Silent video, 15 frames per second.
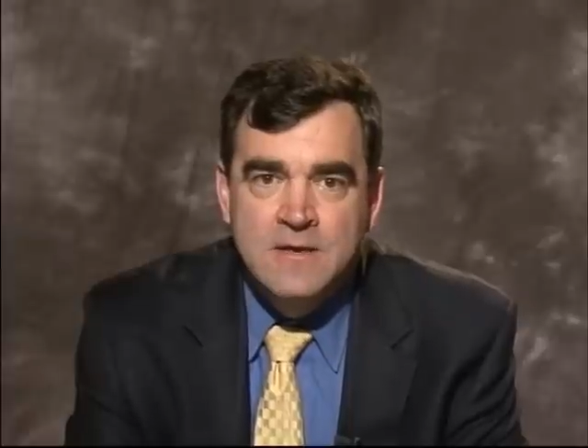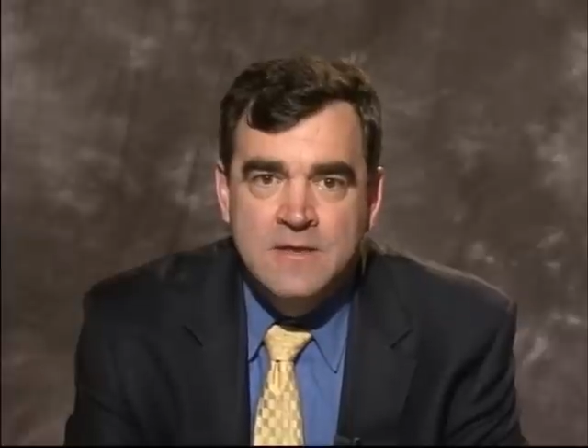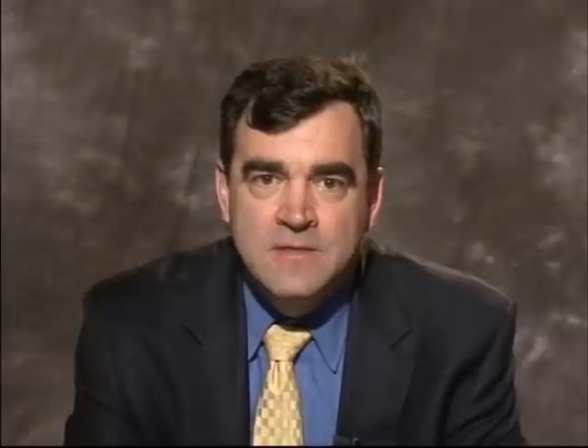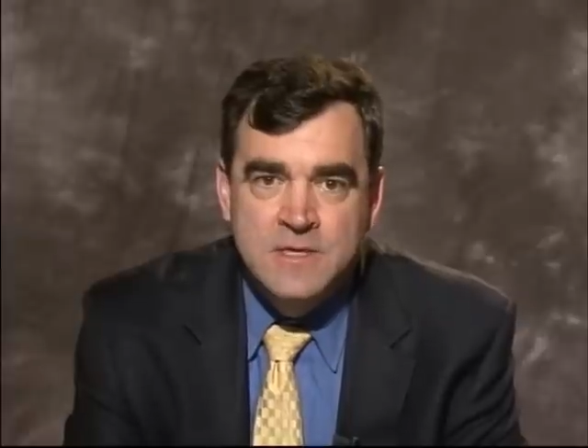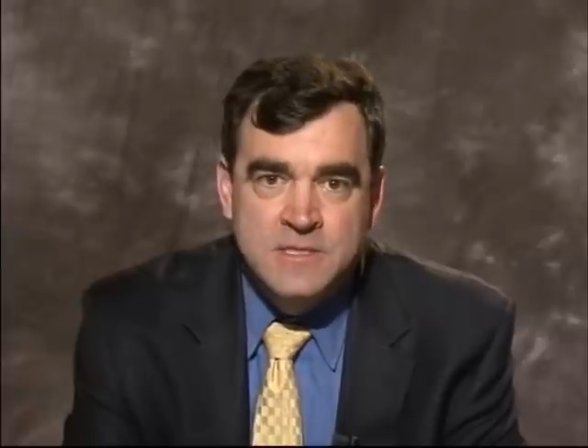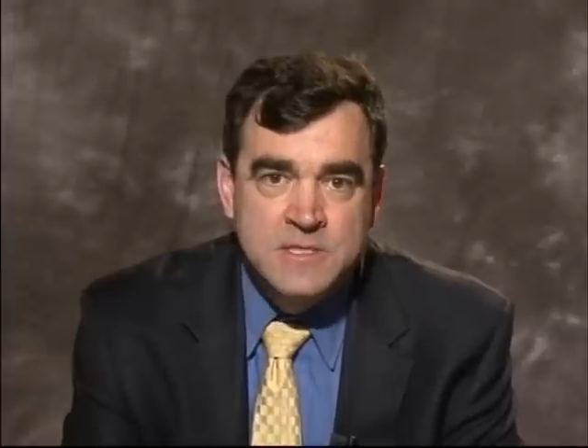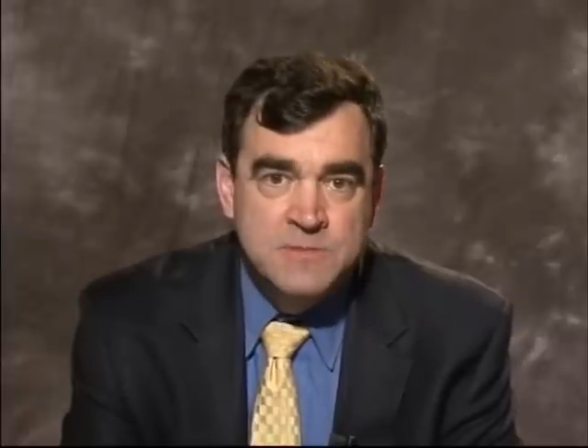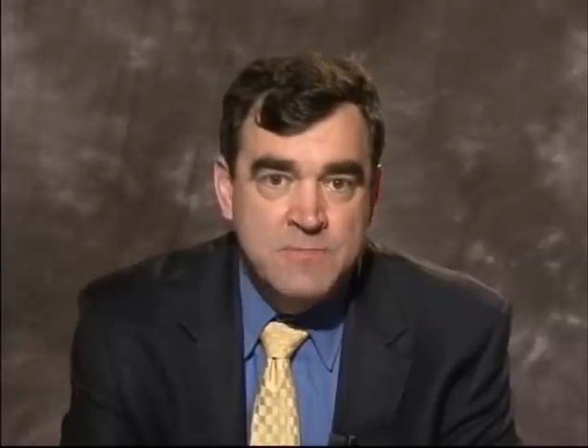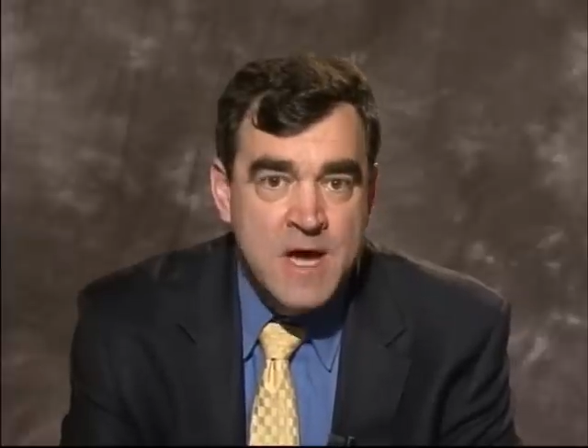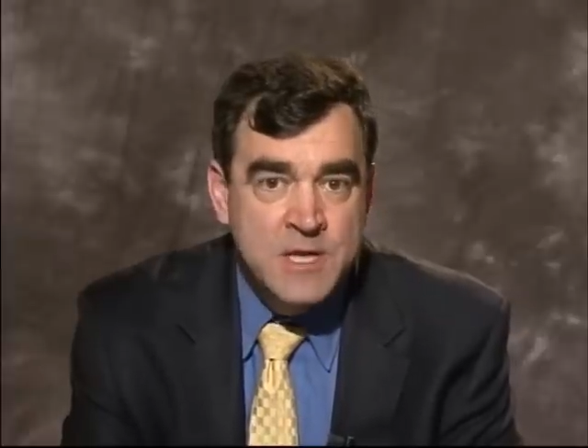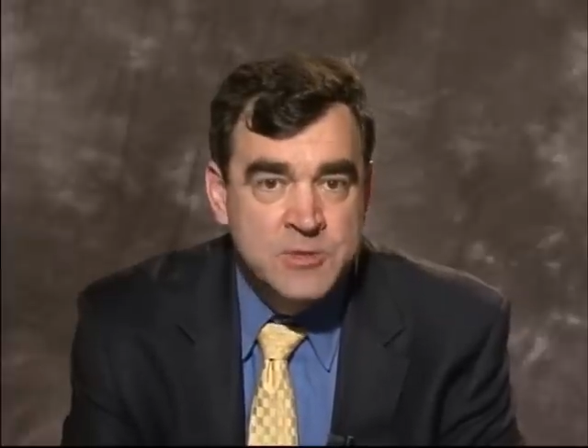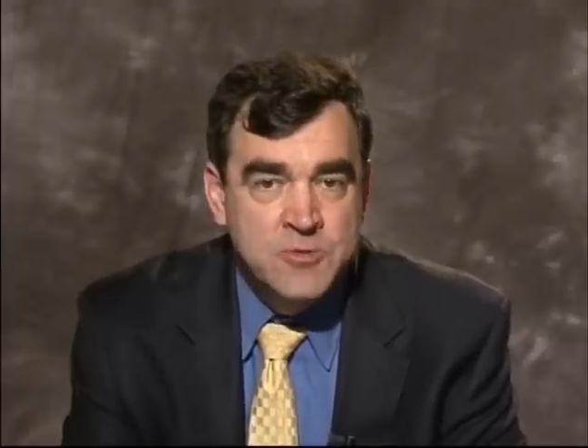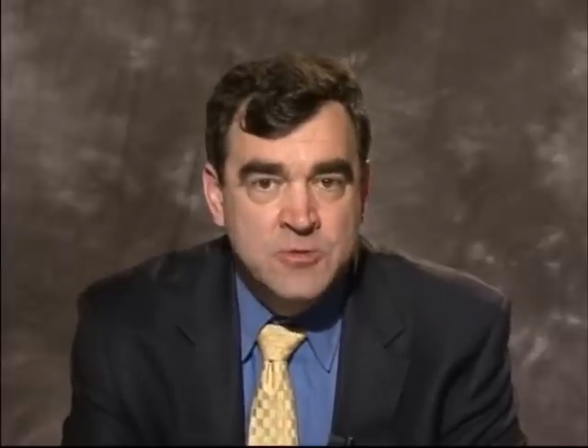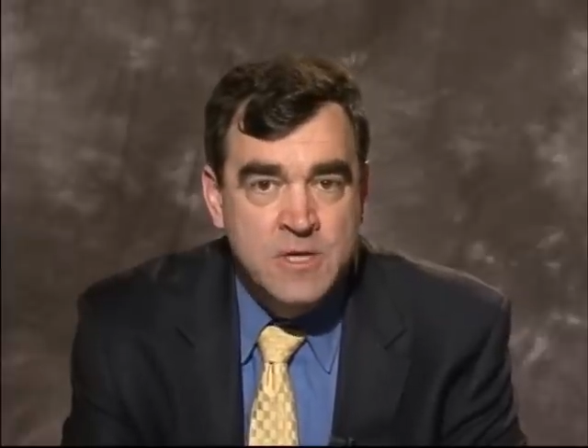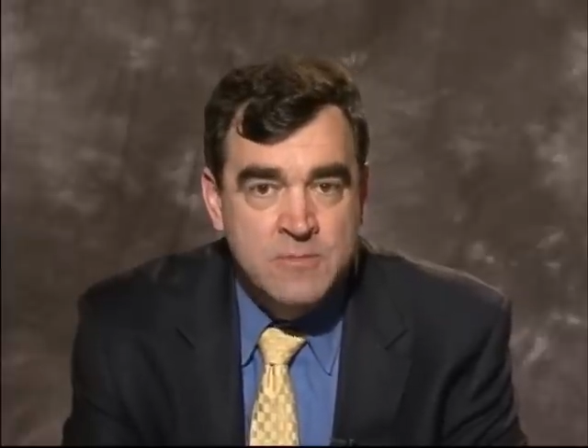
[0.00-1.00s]
This is
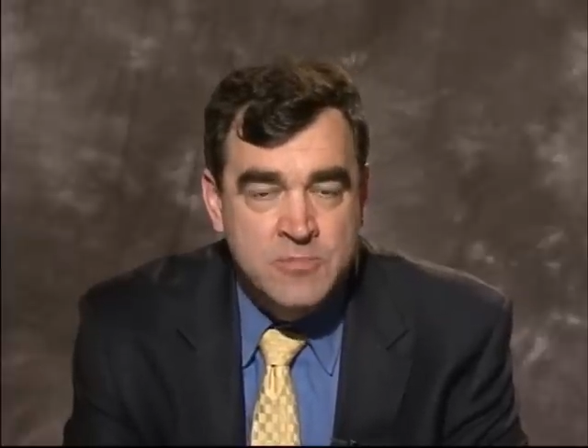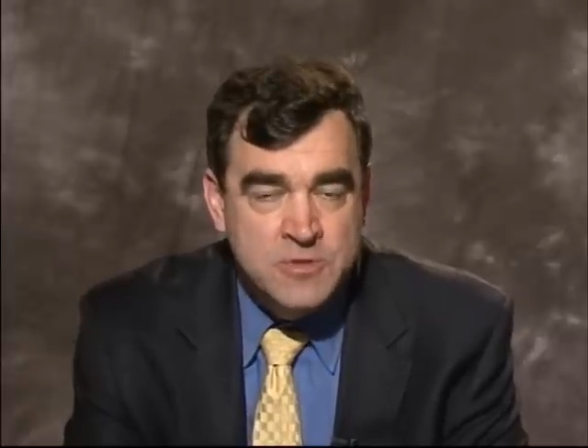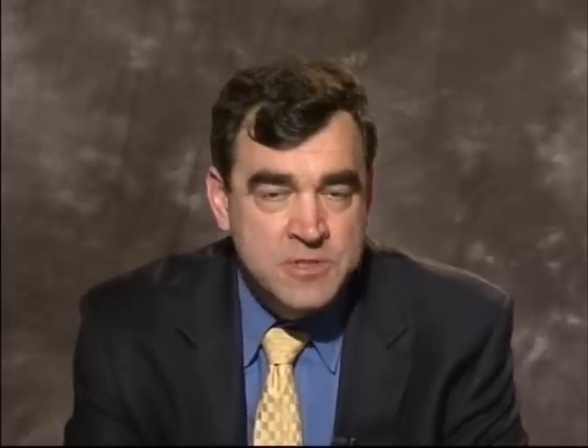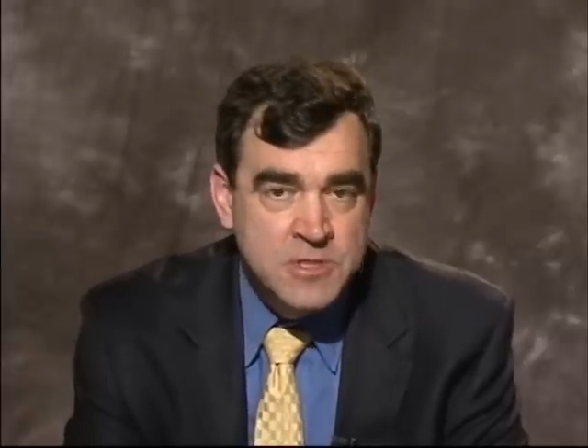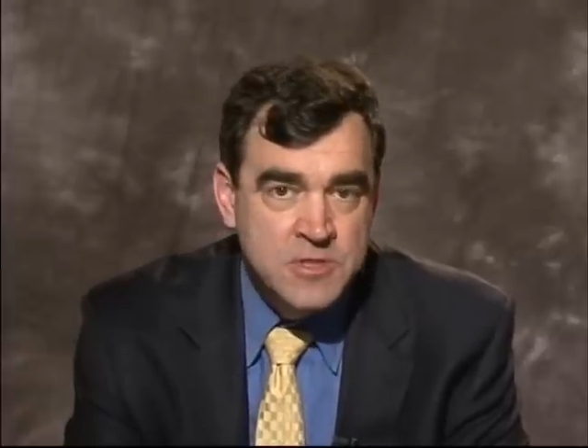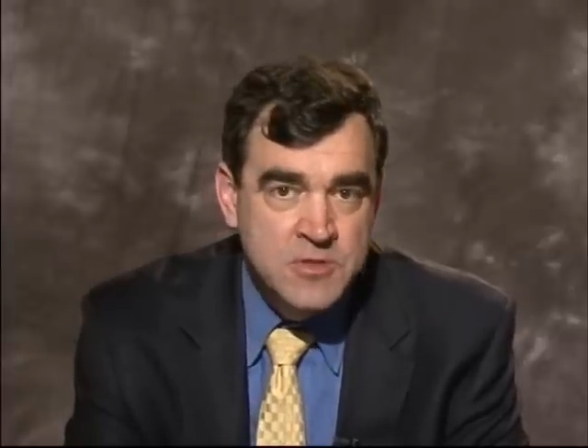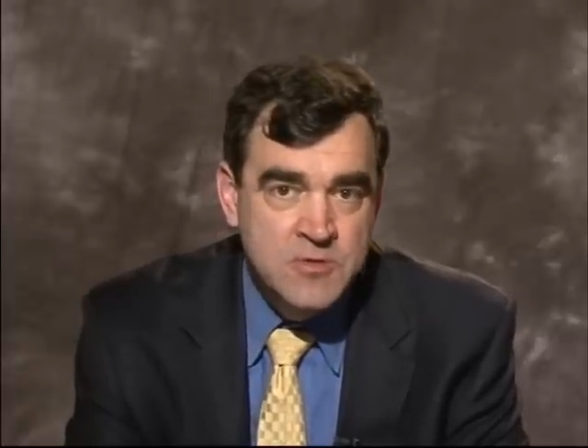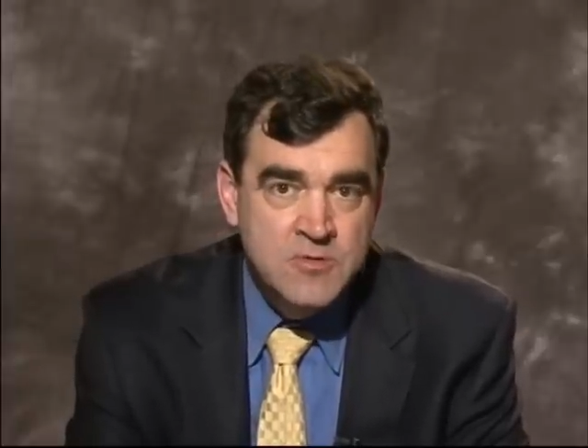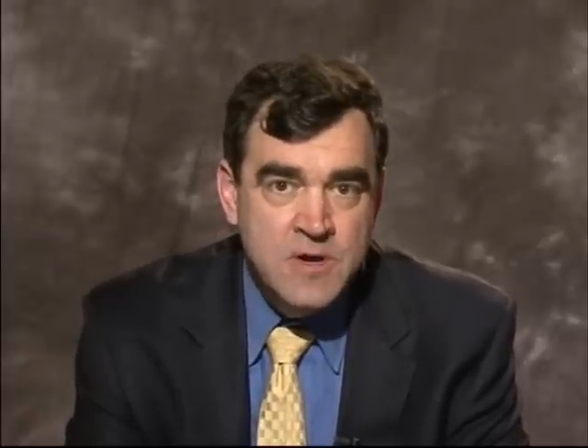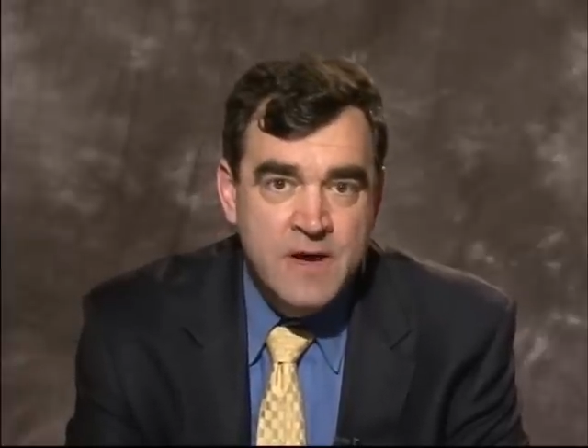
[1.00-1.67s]
module number 2.